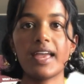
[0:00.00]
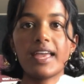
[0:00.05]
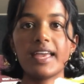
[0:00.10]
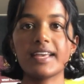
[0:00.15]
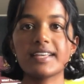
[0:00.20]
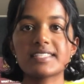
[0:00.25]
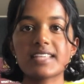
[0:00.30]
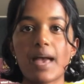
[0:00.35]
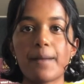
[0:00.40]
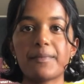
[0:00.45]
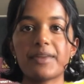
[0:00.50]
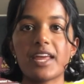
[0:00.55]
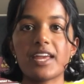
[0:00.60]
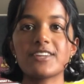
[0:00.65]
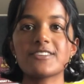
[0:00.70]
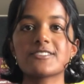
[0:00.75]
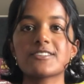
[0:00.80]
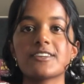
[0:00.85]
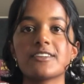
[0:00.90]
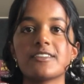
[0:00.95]

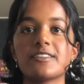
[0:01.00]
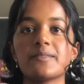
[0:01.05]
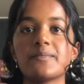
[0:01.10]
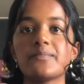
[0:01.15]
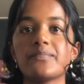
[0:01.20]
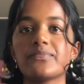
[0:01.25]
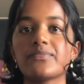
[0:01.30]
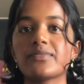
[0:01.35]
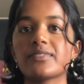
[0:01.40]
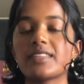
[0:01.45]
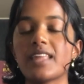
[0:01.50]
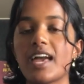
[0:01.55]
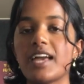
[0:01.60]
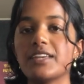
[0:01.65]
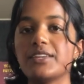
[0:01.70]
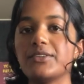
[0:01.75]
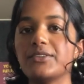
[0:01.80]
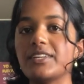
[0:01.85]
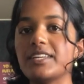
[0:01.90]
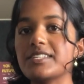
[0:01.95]
examination that
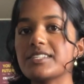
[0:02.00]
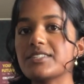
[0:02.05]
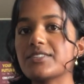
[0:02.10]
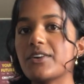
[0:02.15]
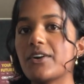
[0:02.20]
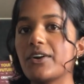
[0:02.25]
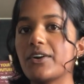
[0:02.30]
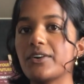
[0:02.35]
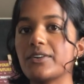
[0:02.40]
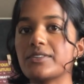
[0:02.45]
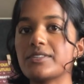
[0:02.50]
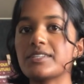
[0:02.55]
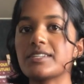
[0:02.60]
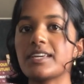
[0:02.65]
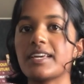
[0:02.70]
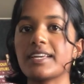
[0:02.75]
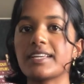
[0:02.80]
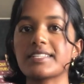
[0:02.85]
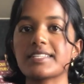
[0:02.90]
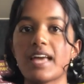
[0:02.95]
you need to know
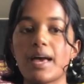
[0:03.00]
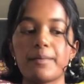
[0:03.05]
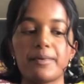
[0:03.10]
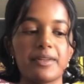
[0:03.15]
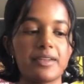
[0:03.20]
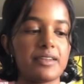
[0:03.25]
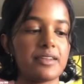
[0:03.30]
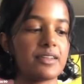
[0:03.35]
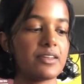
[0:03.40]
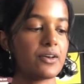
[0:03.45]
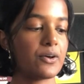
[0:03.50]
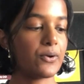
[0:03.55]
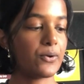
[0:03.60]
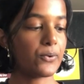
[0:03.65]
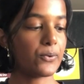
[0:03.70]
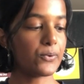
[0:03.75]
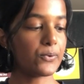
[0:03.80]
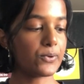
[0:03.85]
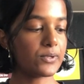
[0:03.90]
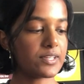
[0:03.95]
to examine
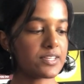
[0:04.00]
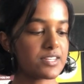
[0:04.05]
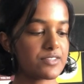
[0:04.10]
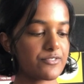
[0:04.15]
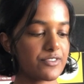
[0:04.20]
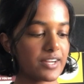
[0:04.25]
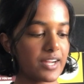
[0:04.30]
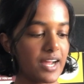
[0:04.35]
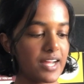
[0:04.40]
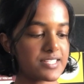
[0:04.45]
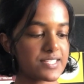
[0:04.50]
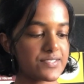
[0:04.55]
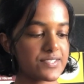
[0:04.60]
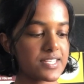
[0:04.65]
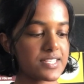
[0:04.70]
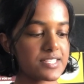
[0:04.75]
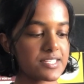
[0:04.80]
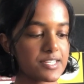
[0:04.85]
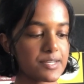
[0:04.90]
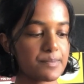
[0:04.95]
all the different kinds of
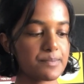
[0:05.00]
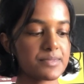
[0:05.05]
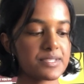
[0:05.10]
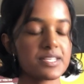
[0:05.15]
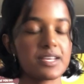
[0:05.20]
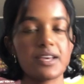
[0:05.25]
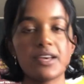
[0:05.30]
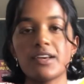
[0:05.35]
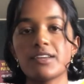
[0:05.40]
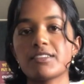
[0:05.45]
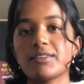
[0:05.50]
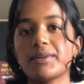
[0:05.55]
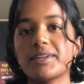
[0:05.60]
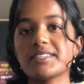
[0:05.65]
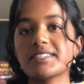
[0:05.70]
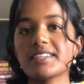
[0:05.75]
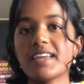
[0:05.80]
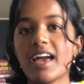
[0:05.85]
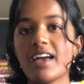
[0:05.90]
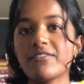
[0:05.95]
systems. So it
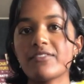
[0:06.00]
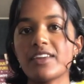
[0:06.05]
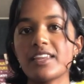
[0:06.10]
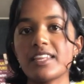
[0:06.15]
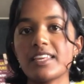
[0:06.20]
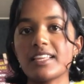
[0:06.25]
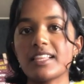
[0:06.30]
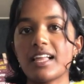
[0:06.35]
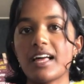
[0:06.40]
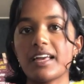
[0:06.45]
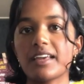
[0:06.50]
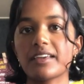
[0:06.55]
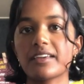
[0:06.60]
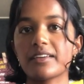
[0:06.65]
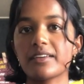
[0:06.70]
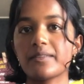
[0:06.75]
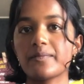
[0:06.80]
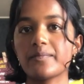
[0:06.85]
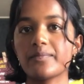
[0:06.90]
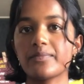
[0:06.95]
doesn't have any like
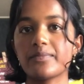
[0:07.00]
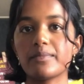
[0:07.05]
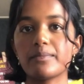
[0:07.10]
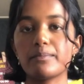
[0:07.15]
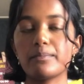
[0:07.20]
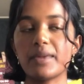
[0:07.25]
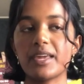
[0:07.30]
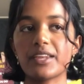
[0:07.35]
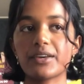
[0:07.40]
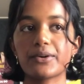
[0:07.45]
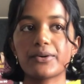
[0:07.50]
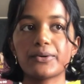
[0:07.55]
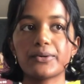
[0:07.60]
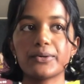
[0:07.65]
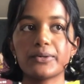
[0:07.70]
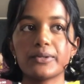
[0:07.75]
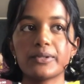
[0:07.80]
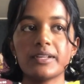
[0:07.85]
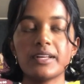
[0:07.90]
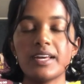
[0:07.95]

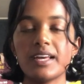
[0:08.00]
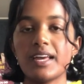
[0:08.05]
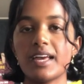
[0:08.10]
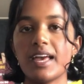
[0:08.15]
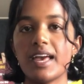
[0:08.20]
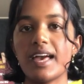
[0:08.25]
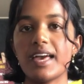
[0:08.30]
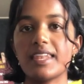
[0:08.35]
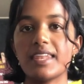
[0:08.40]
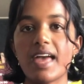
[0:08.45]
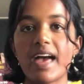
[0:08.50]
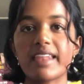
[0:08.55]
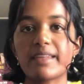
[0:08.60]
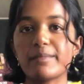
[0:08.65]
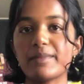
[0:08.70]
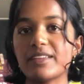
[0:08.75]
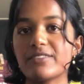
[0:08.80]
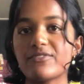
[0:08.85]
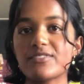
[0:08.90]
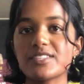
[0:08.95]
medical
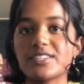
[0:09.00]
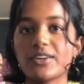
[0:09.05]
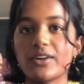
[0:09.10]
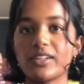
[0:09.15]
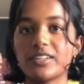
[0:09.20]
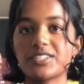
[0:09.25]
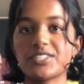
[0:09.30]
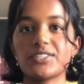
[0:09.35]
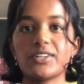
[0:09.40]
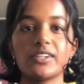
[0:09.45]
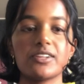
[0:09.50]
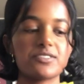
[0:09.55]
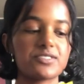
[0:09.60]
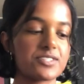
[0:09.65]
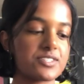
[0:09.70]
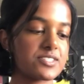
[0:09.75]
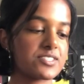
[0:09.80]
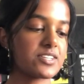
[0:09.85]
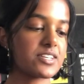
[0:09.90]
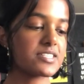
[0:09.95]
anatomy and physiology knowledge.
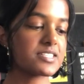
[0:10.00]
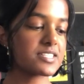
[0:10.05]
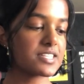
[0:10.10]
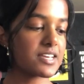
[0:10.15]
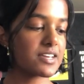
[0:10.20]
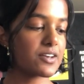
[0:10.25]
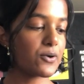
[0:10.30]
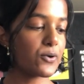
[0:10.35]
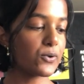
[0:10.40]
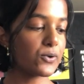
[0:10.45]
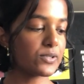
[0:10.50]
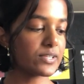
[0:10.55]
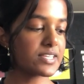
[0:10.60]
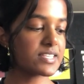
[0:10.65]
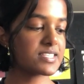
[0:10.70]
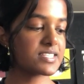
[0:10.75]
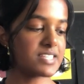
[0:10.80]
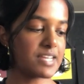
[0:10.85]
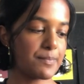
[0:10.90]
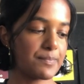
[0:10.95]
It's just all the
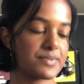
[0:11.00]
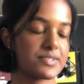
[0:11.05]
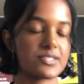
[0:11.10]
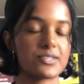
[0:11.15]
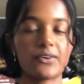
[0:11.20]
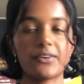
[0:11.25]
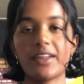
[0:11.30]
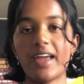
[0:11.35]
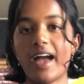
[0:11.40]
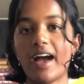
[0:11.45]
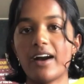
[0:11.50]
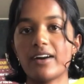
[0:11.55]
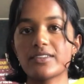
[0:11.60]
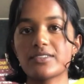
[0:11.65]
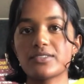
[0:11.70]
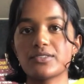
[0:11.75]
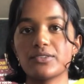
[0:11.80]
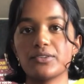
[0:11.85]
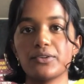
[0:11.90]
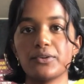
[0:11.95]
steps on how
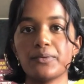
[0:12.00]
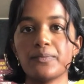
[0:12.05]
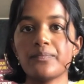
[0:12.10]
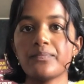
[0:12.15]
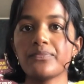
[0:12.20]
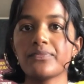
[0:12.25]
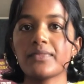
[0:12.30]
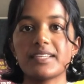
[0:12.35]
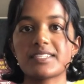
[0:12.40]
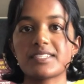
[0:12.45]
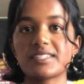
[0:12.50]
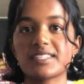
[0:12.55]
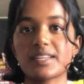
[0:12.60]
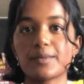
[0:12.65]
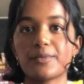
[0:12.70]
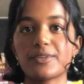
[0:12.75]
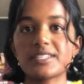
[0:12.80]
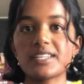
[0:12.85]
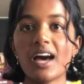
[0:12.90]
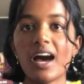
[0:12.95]
to listen to
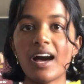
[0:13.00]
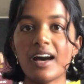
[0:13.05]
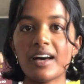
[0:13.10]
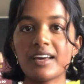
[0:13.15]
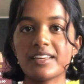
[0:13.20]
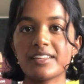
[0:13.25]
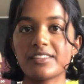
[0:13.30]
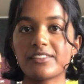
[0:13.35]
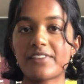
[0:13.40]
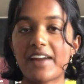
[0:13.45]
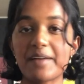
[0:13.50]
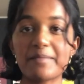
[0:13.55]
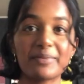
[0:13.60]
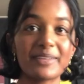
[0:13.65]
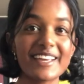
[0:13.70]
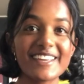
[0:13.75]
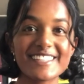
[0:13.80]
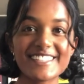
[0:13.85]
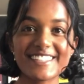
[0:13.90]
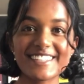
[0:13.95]
someone's heart in the right
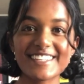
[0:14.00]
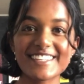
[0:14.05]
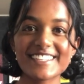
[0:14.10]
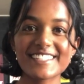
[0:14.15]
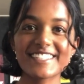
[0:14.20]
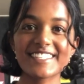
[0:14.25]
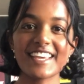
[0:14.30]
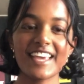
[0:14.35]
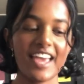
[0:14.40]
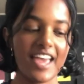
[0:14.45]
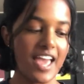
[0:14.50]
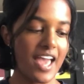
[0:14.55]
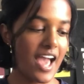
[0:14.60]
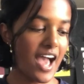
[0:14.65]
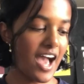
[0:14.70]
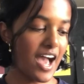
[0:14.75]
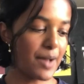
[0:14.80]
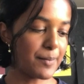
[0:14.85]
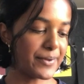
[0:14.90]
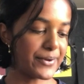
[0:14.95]
places,
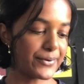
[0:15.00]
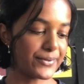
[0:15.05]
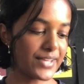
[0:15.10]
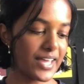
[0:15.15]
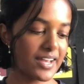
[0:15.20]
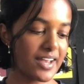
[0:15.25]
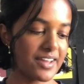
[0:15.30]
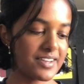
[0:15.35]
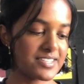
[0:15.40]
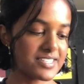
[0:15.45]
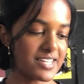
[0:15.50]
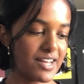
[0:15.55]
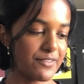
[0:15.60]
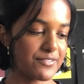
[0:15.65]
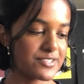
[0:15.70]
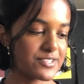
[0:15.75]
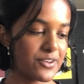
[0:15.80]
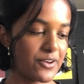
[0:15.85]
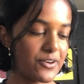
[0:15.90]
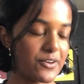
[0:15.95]
and all that kind of stuff.
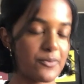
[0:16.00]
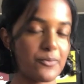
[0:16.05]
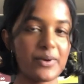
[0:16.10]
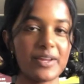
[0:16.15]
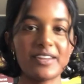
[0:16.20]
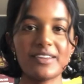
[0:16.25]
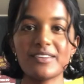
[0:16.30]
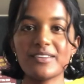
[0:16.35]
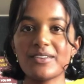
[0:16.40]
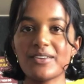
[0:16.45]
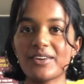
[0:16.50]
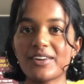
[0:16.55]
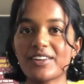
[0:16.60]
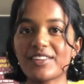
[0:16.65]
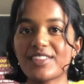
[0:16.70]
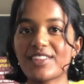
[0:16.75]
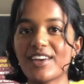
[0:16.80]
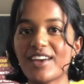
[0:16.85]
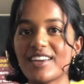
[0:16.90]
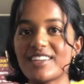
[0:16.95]
So when you're a
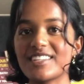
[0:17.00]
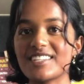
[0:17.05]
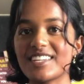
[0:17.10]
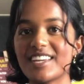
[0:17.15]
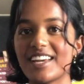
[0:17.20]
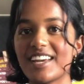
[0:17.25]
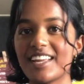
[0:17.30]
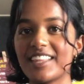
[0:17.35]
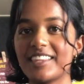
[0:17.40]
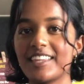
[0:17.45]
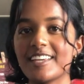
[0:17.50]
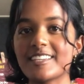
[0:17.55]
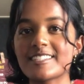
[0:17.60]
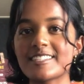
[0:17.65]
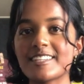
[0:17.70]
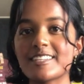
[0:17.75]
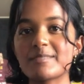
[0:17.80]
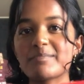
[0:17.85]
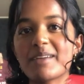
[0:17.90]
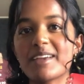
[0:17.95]
third year, this
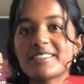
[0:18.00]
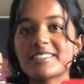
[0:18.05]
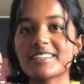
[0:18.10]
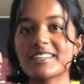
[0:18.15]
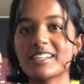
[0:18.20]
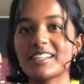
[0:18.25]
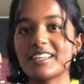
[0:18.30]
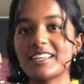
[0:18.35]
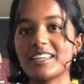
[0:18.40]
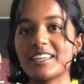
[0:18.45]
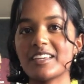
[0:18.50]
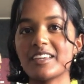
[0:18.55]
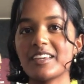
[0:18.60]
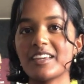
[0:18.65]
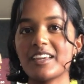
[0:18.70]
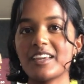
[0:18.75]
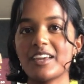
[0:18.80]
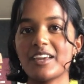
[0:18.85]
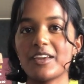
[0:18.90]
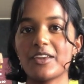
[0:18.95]
is basically
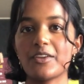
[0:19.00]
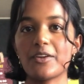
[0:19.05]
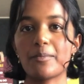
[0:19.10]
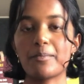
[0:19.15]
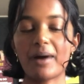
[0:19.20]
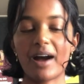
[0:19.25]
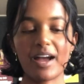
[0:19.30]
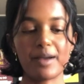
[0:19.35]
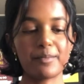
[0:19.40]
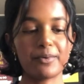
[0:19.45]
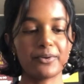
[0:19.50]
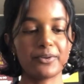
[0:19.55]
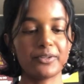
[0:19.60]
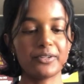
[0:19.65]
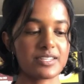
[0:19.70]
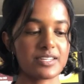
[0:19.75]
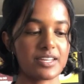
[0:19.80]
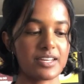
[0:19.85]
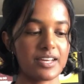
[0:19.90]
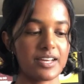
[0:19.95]
your Bible
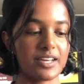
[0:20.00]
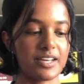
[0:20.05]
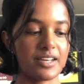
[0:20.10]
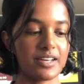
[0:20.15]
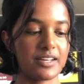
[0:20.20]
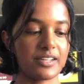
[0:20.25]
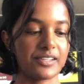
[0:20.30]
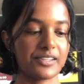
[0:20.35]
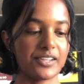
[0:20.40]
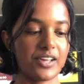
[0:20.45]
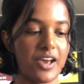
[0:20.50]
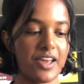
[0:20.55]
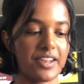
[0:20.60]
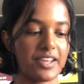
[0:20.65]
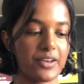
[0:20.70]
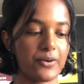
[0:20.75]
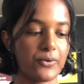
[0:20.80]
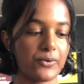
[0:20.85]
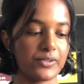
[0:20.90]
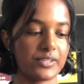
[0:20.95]
to
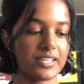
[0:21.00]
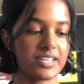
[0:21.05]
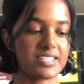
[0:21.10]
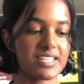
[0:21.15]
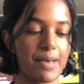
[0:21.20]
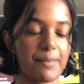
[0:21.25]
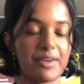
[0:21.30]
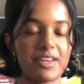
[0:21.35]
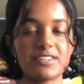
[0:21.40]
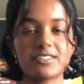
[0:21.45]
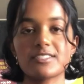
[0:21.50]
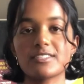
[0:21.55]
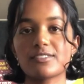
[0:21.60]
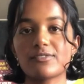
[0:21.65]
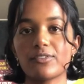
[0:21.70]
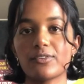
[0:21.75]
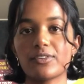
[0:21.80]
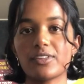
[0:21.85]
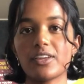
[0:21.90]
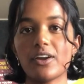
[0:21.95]
learning all the examinations
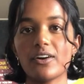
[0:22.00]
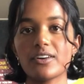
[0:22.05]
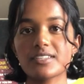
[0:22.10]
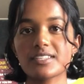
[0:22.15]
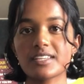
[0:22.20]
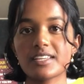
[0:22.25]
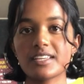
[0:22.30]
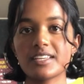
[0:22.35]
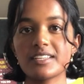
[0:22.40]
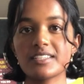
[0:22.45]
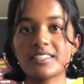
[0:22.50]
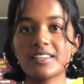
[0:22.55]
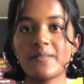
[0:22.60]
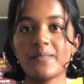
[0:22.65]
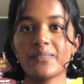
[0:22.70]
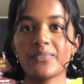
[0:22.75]
for the OSCEs.